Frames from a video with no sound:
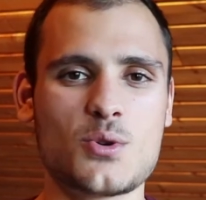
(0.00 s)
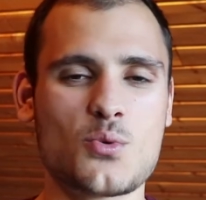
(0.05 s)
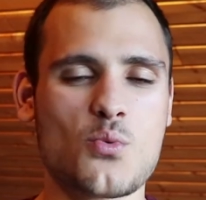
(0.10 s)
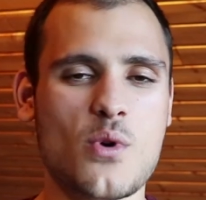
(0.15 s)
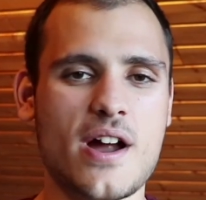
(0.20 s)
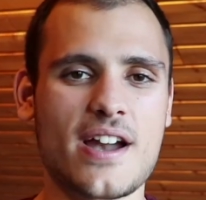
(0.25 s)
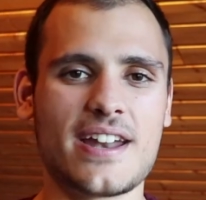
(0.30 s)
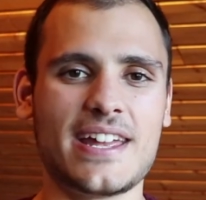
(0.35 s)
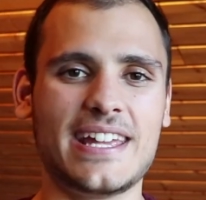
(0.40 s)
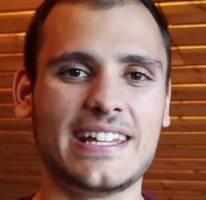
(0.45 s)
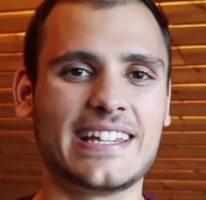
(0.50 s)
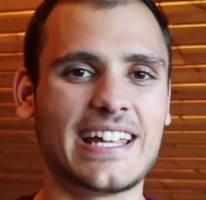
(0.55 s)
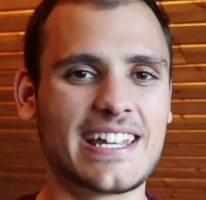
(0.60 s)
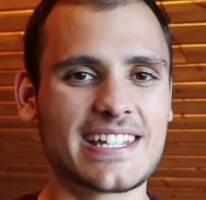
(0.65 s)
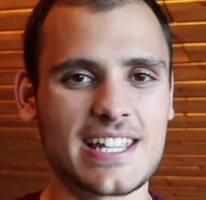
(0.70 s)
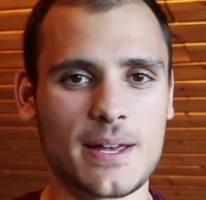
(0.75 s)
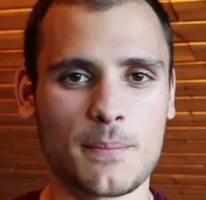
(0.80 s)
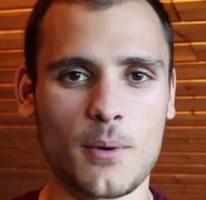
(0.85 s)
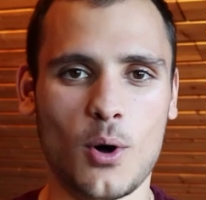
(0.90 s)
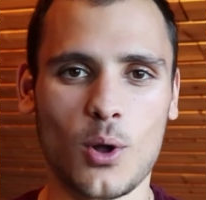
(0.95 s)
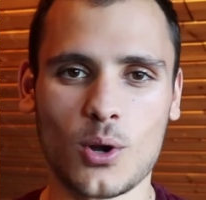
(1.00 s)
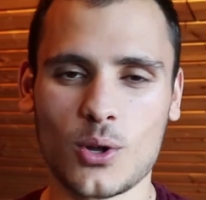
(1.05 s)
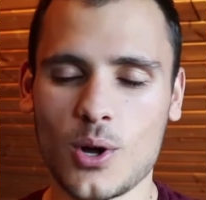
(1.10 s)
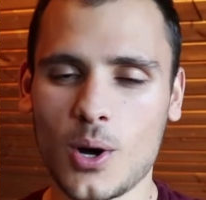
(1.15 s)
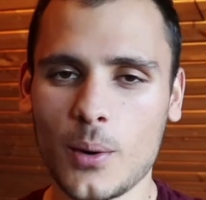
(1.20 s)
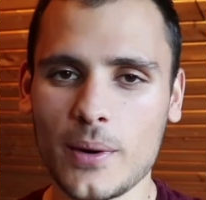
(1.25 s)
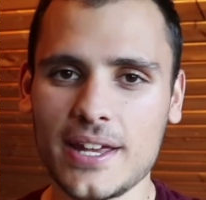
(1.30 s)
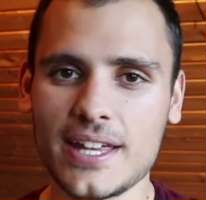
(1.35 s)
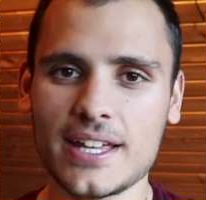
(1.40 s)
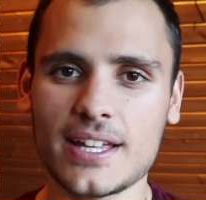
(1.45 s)
where it ends up all
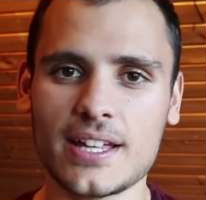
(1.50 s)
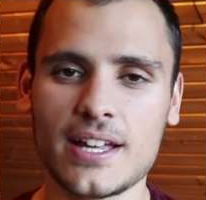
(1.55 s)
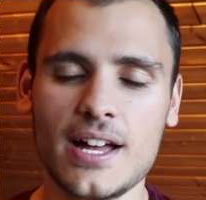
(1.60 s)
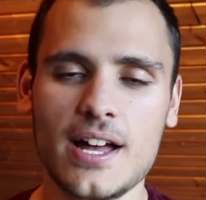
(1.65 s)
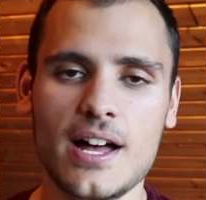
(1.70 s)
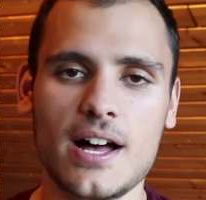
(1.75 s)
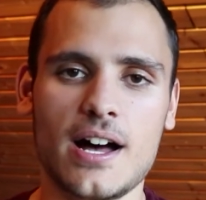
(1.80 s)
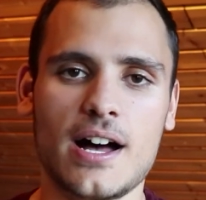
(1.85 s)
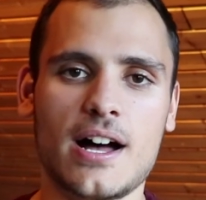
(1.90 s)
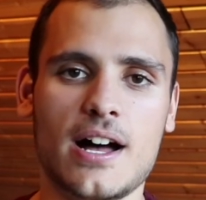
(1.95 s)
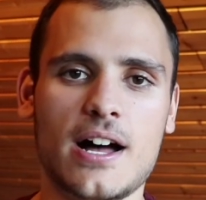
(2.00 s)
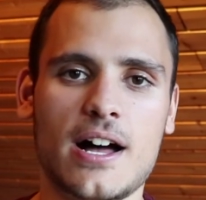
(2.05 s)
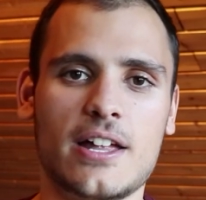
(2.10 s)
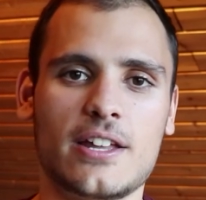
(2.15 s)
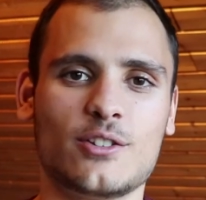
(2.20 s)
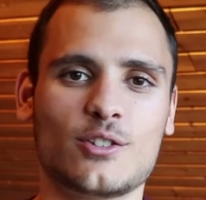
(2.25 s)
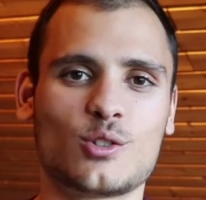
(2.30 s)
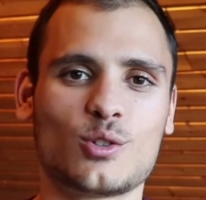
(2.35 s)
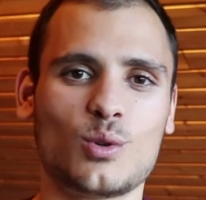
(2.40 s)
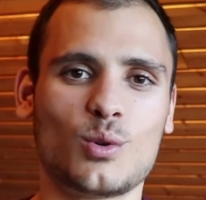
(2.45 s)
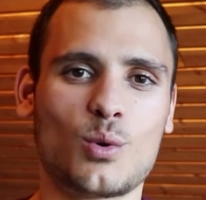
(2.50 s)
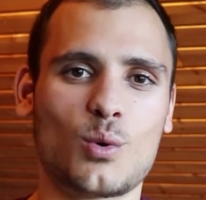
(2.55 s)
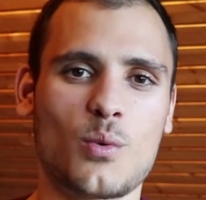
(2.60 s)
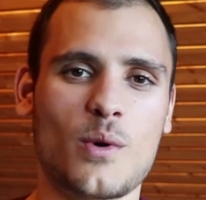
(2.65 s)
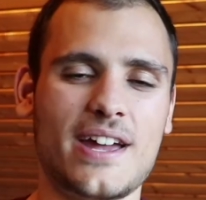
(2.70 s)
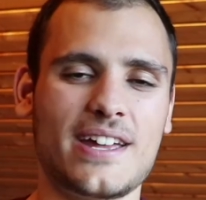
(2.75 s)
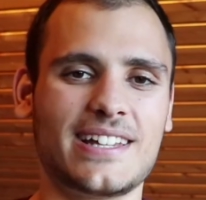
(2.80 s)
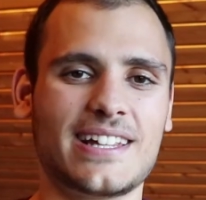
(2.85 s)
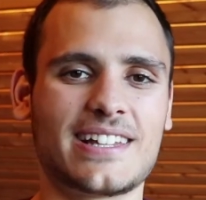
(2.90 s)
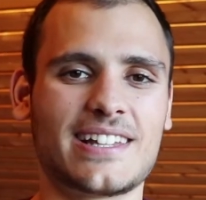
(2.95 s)
going and to wait,